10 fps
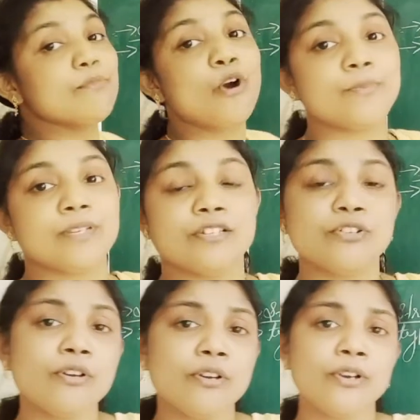option. So
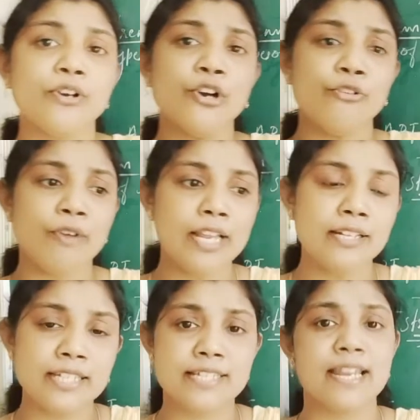while
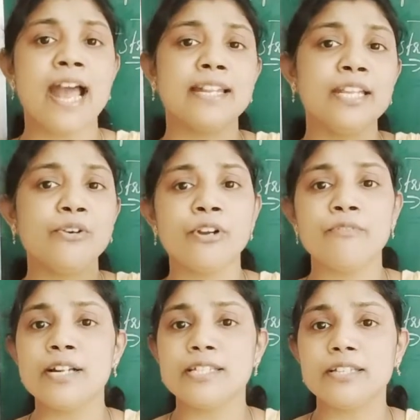the starting
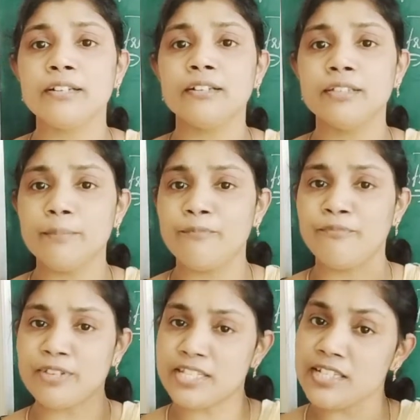onwards, the
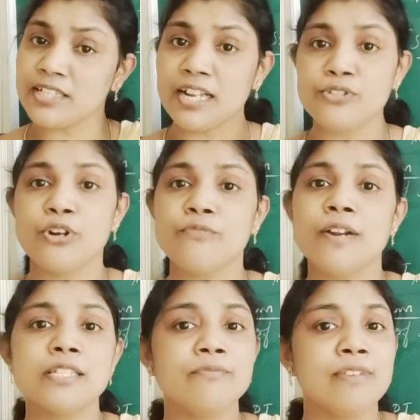first class
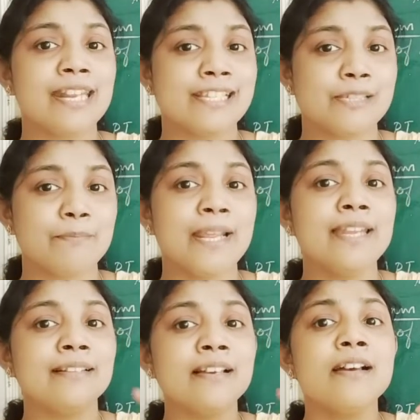onwards, we are explaining